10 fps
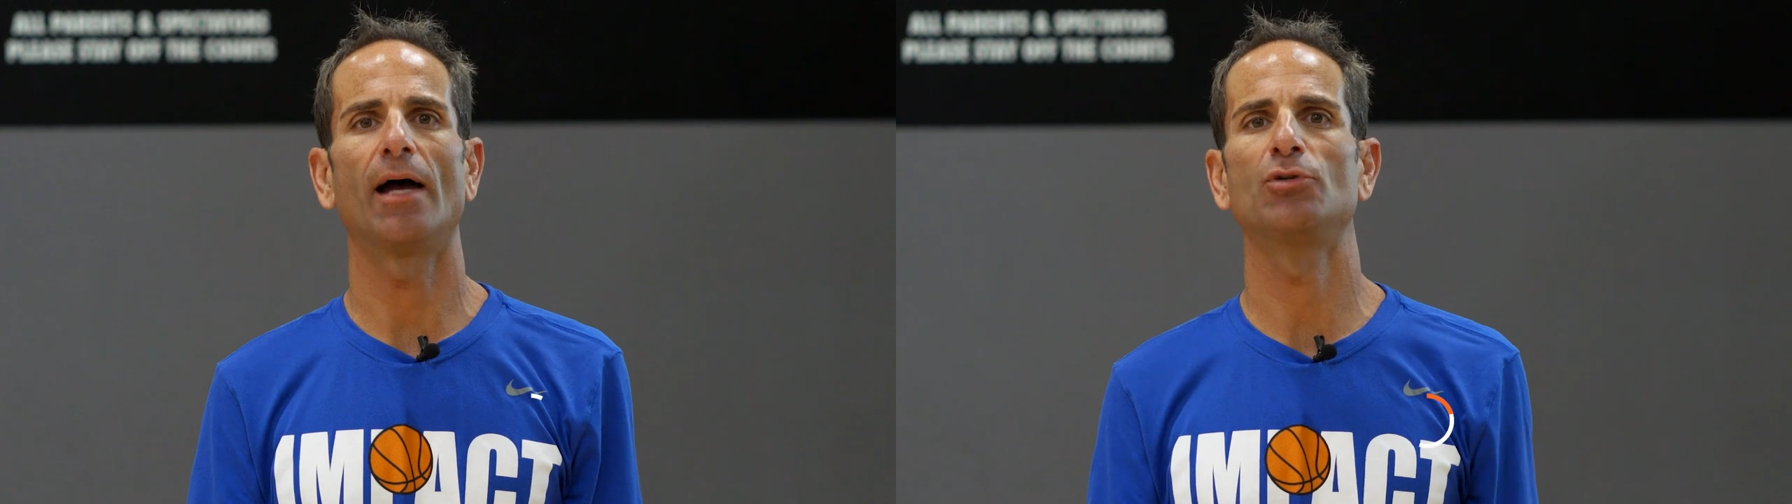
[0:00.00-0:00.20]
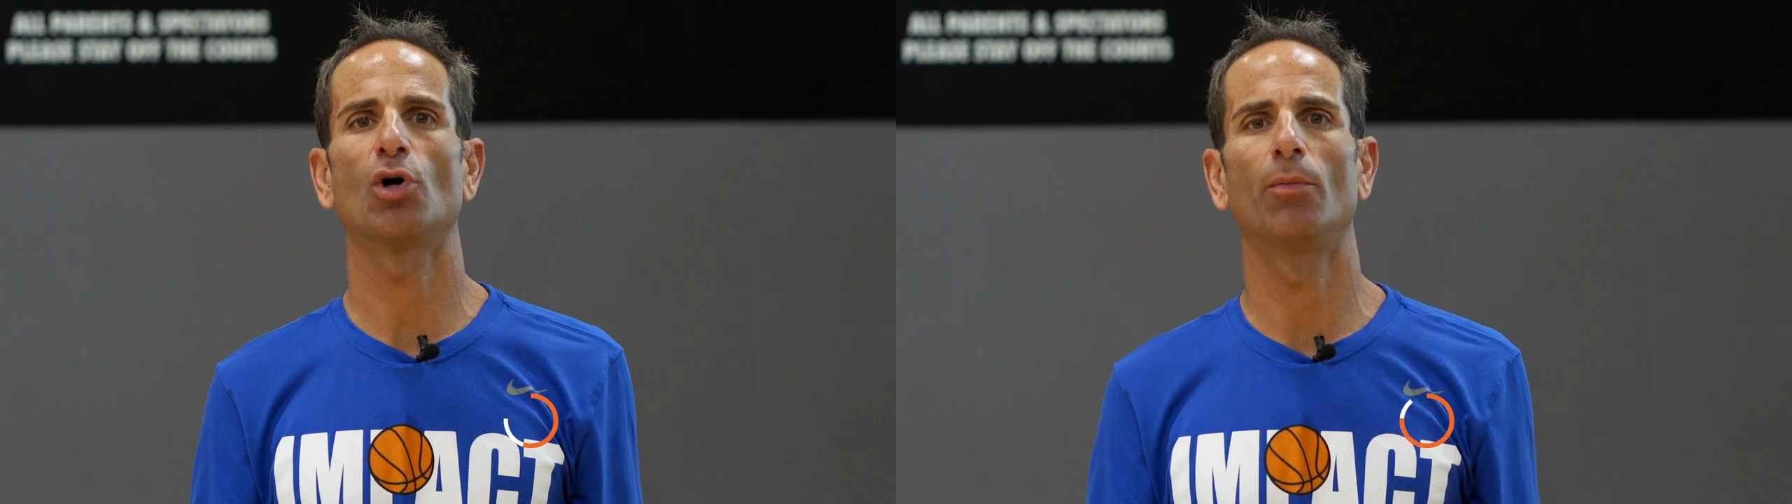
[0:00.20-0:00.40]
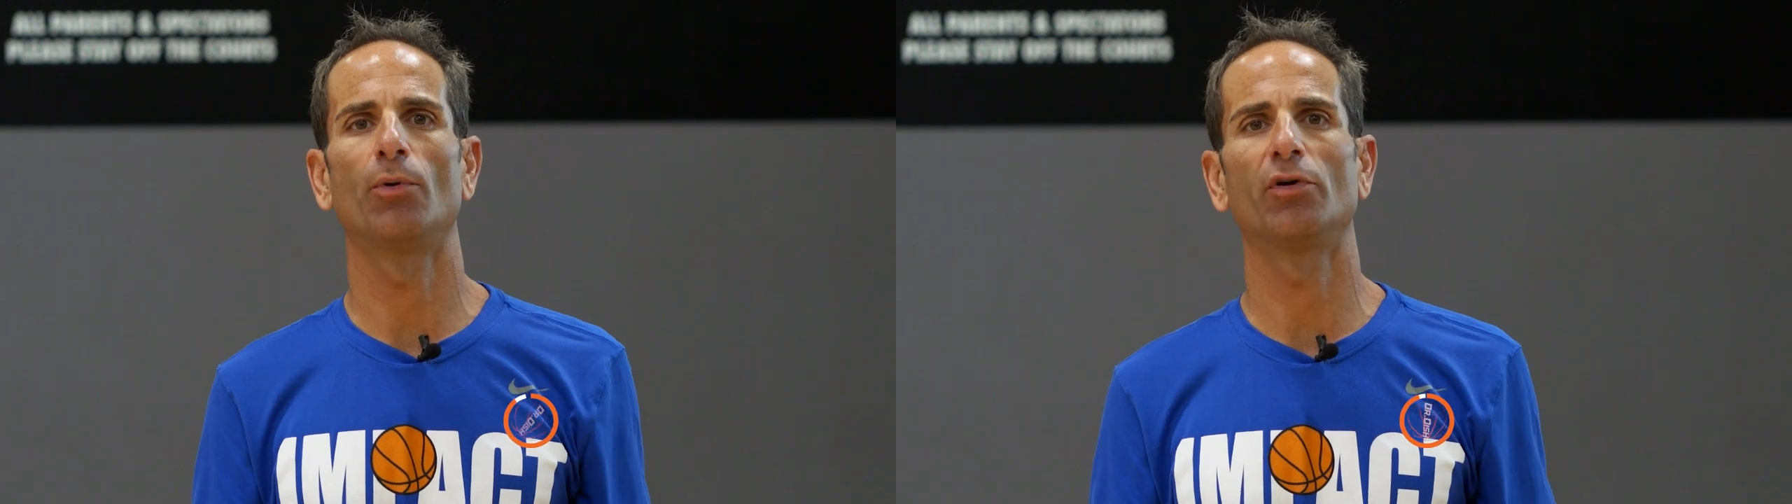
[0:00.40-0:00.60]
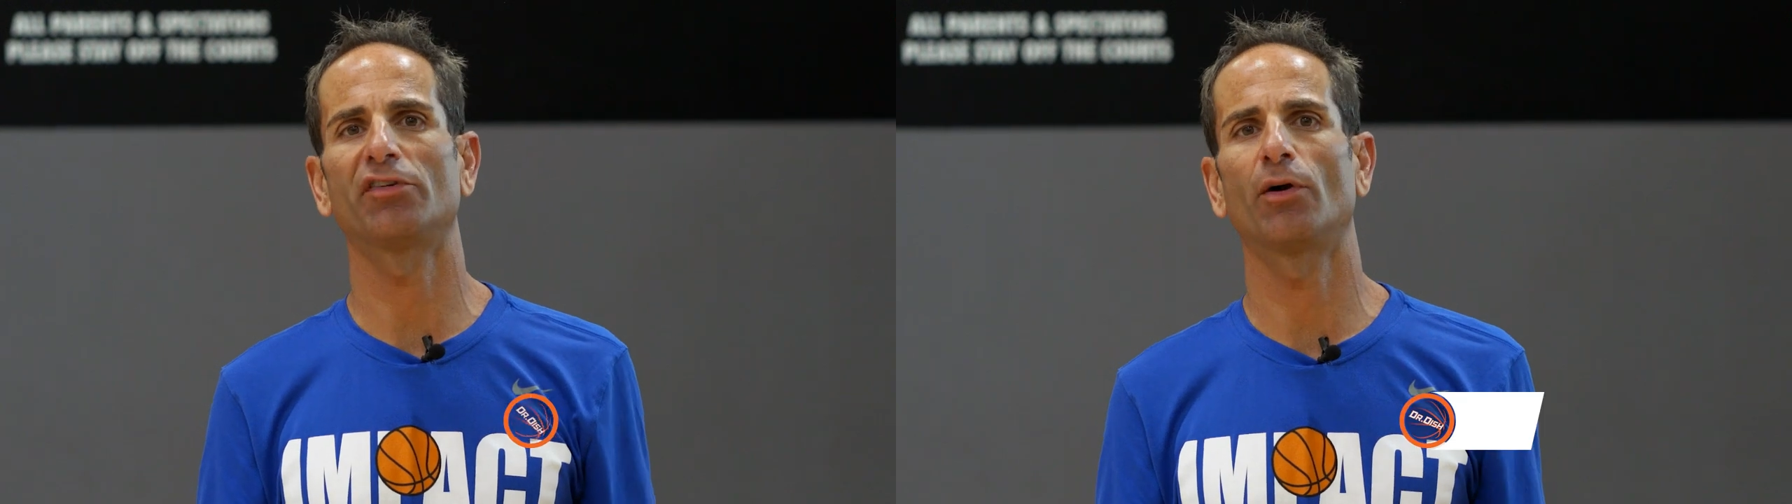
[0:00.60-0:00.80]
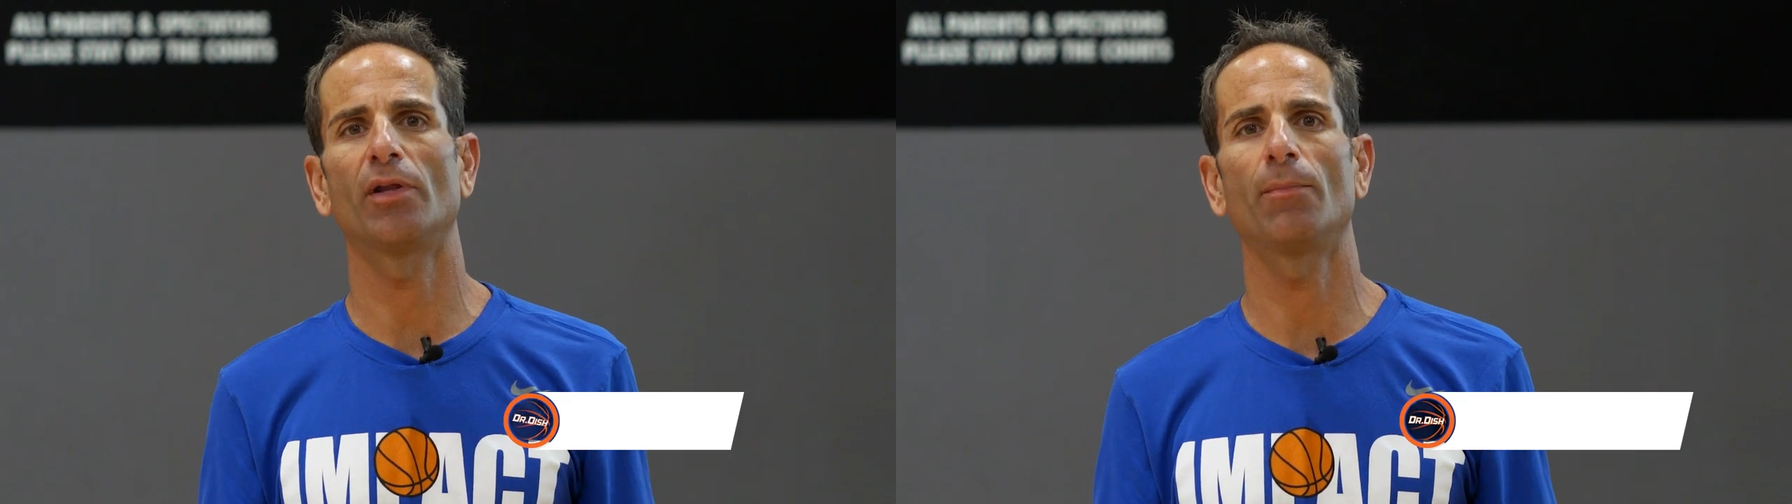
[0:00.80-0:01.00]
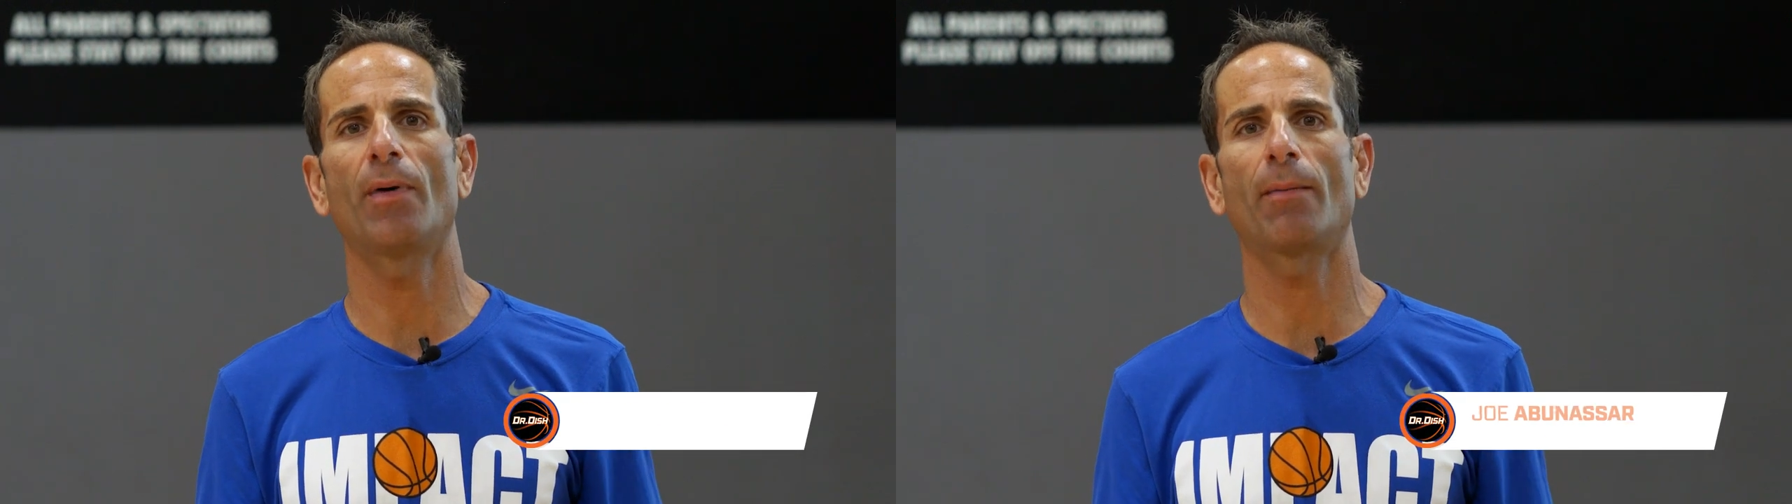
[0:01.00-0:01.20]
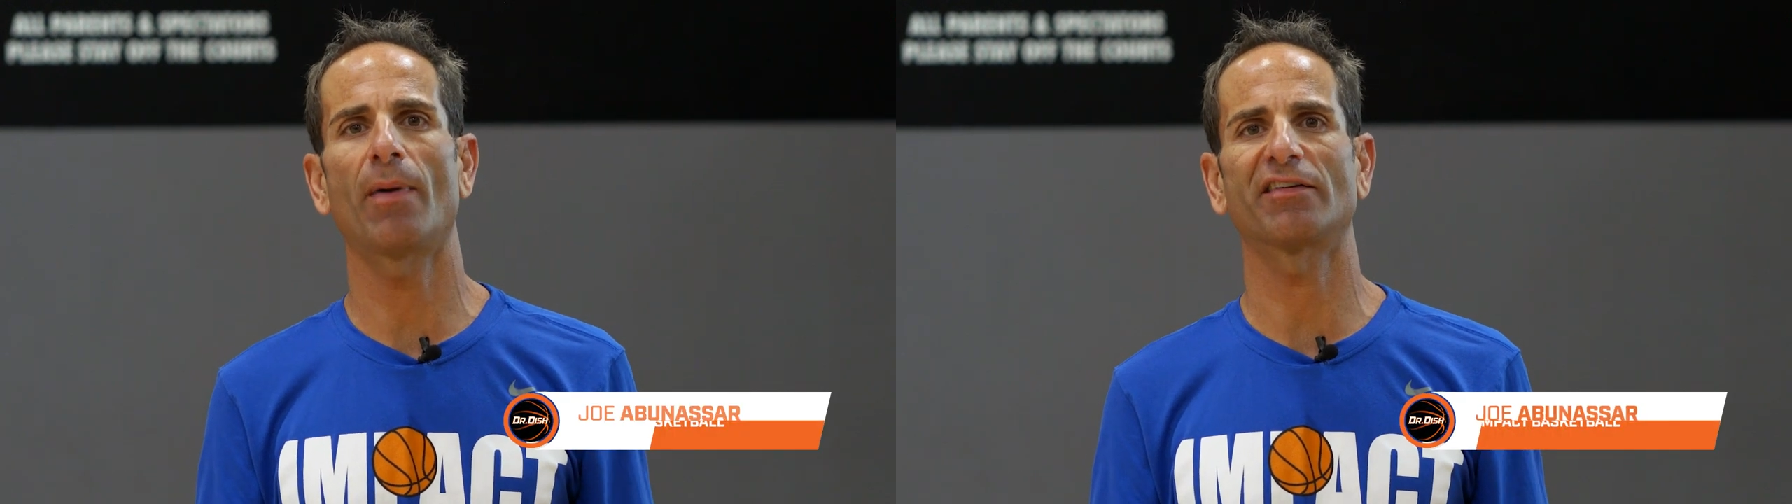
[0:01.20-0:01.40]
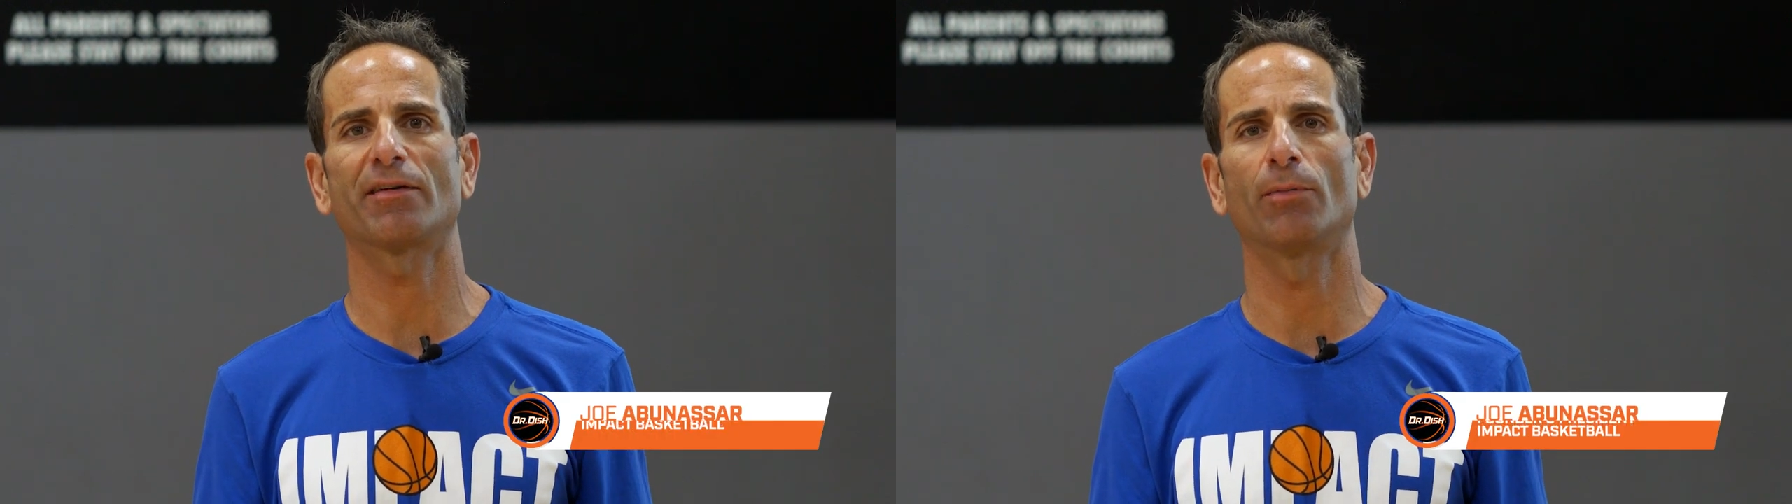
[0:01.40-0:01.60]
I'm Joe Abunassar with Impact
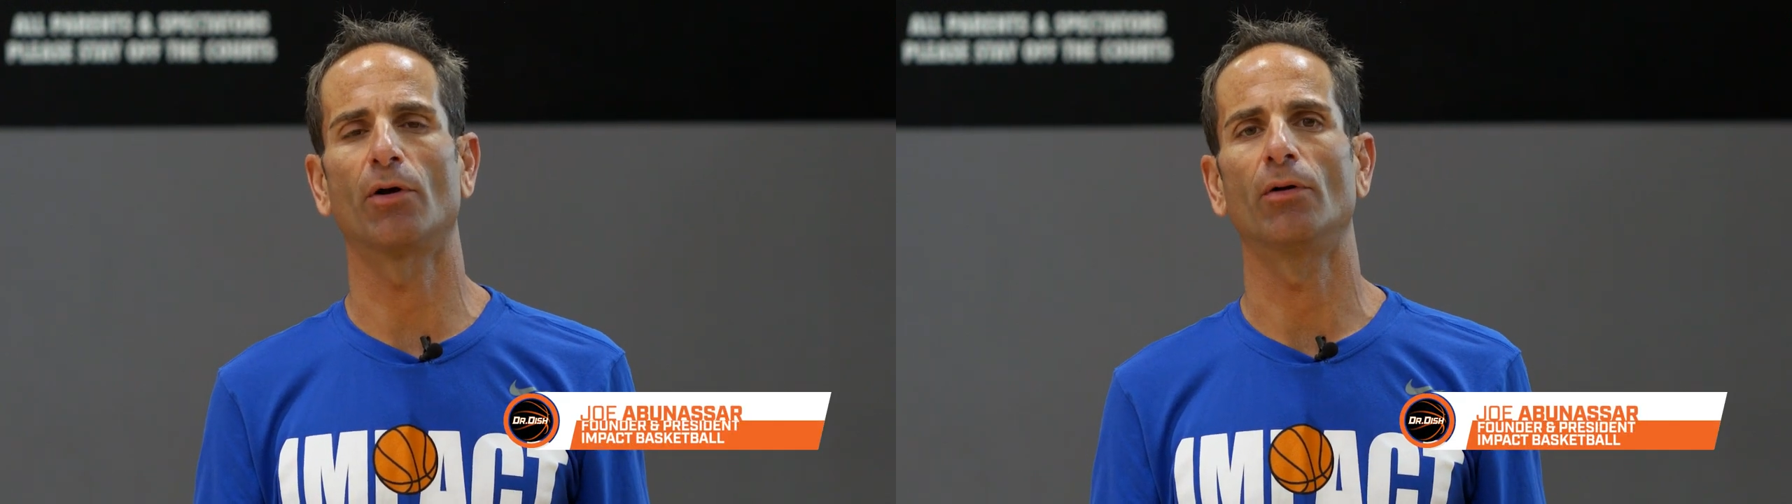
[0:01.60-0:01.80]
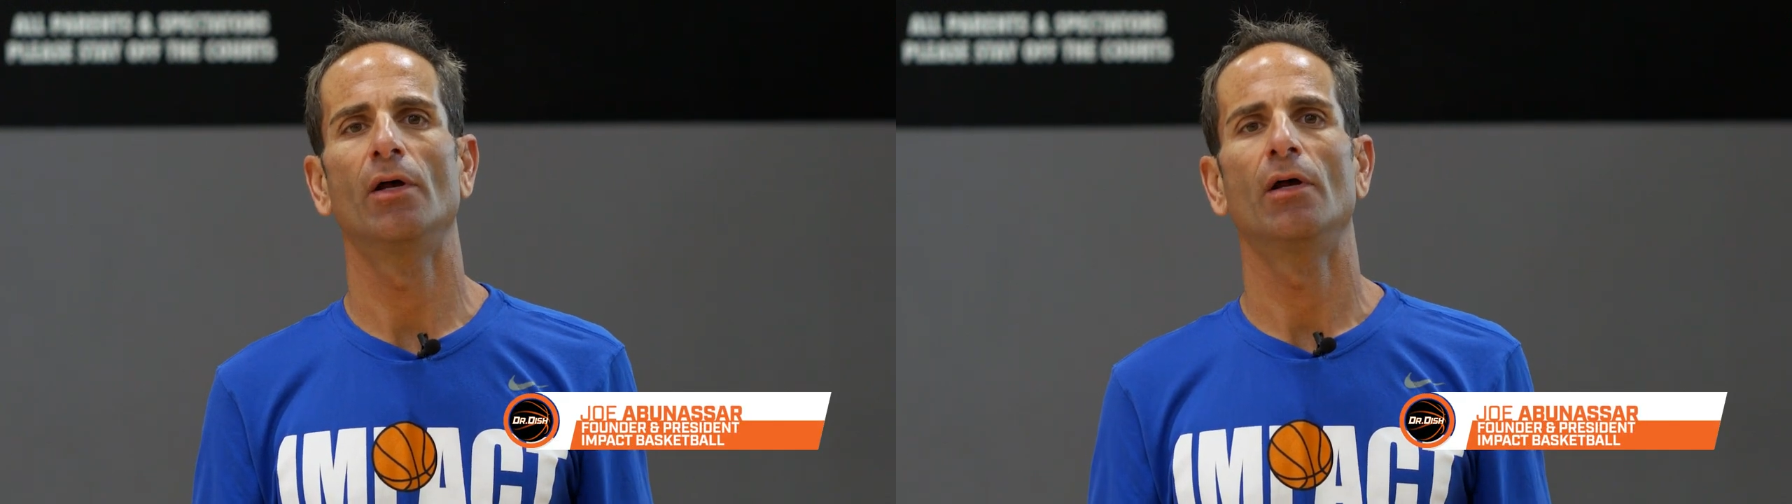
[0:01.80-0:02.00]
Basketball.